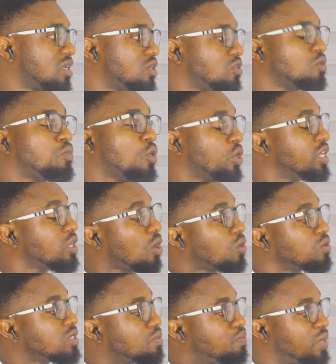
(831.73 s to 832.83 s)
But it all
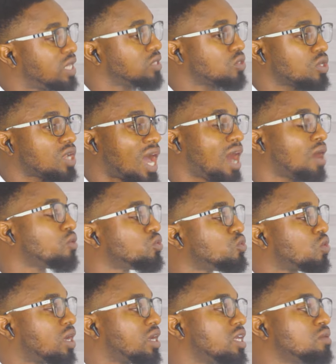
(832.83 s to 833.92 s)
depends on how you
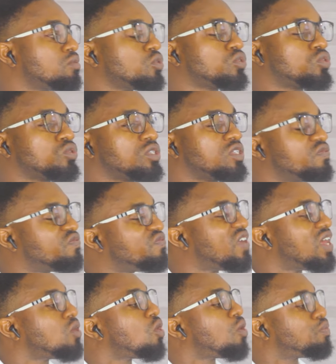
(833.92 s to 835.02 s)
are able to
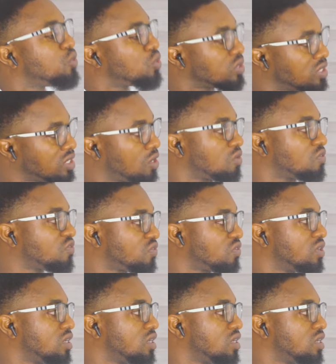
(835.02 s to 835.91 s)
develop yourself.